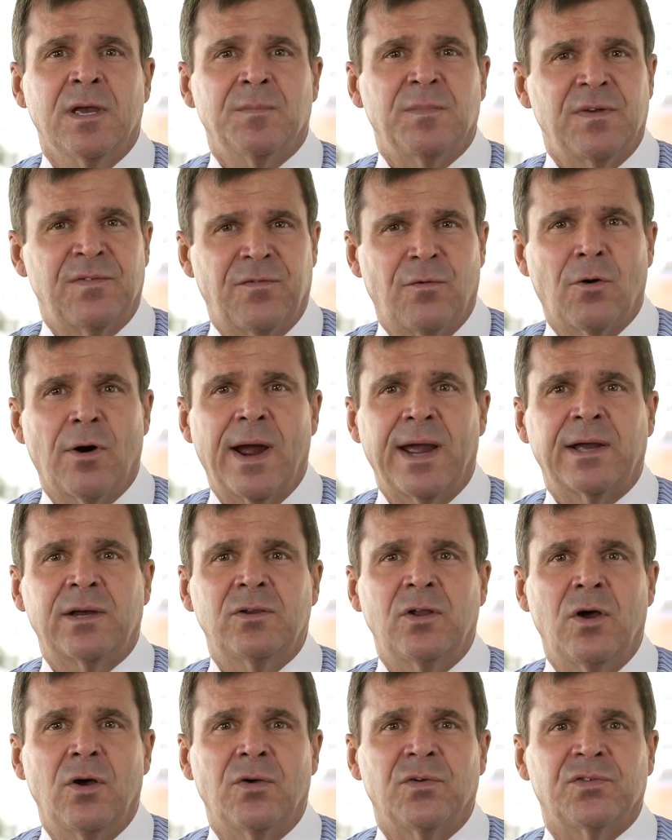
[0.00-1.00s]
Before I
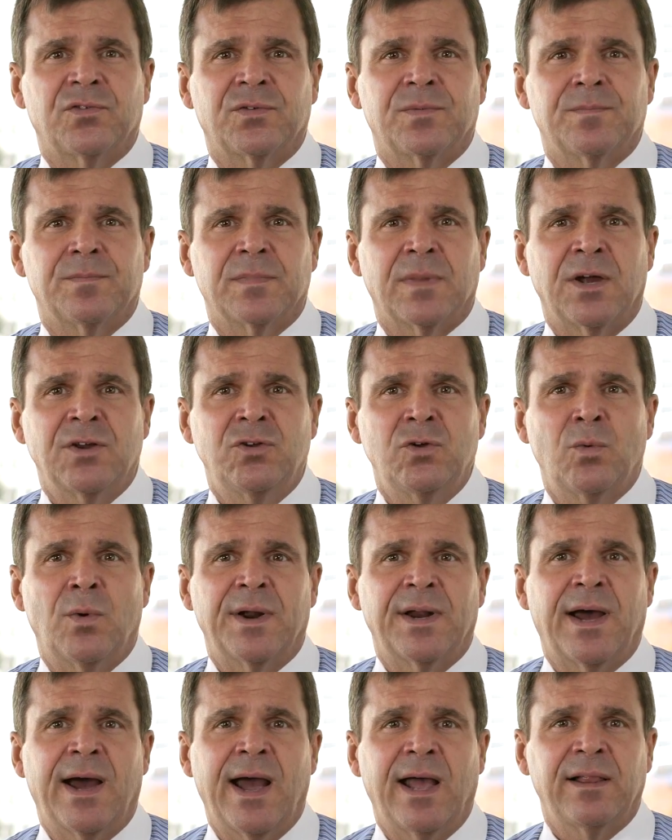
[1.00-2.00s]
close, I do
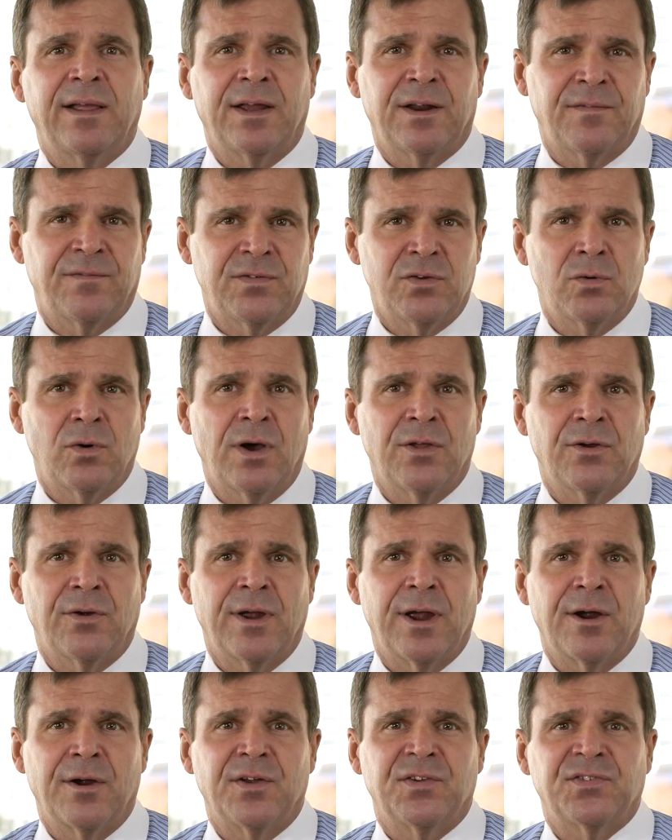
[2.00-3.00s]
want to highlight a few other
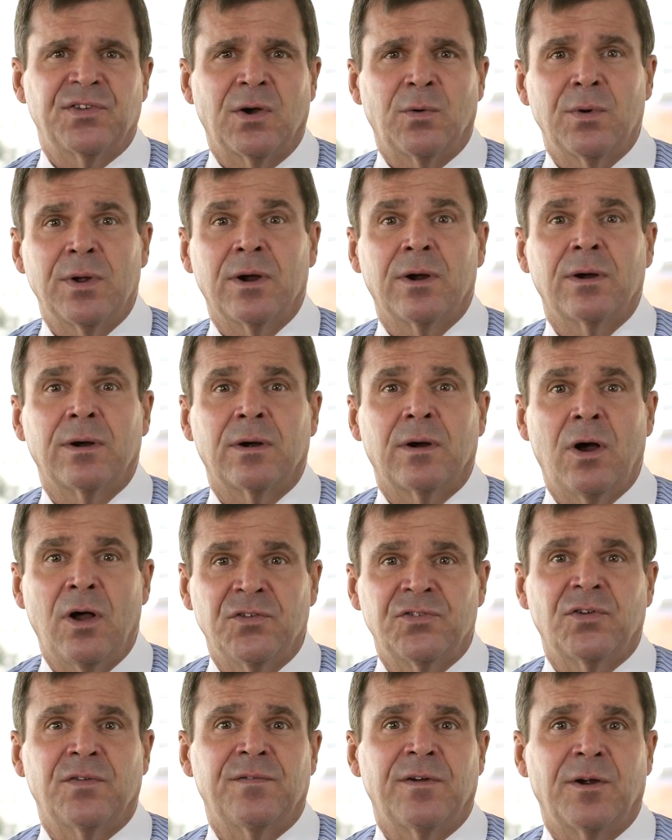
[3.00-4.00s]
areas that we are
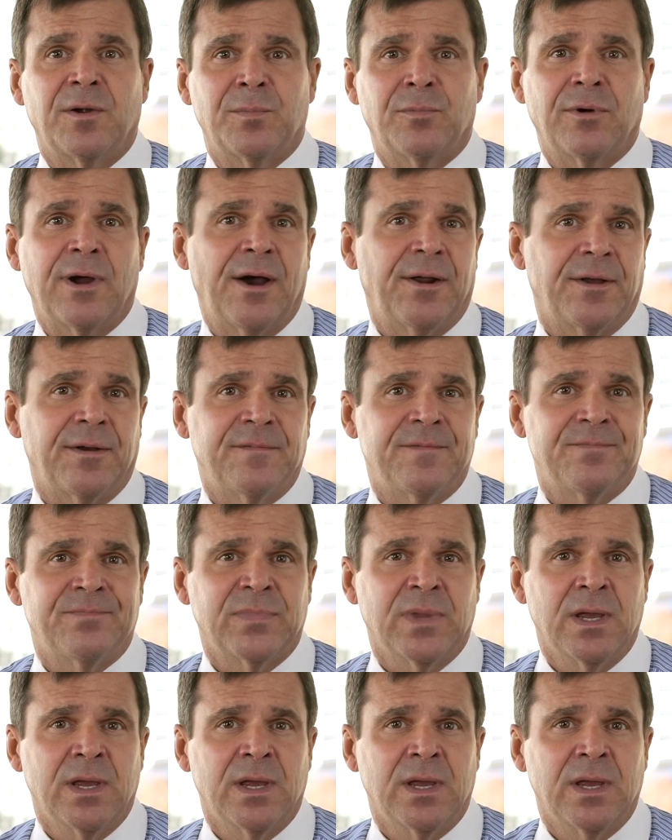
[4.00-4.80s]
also very proud of.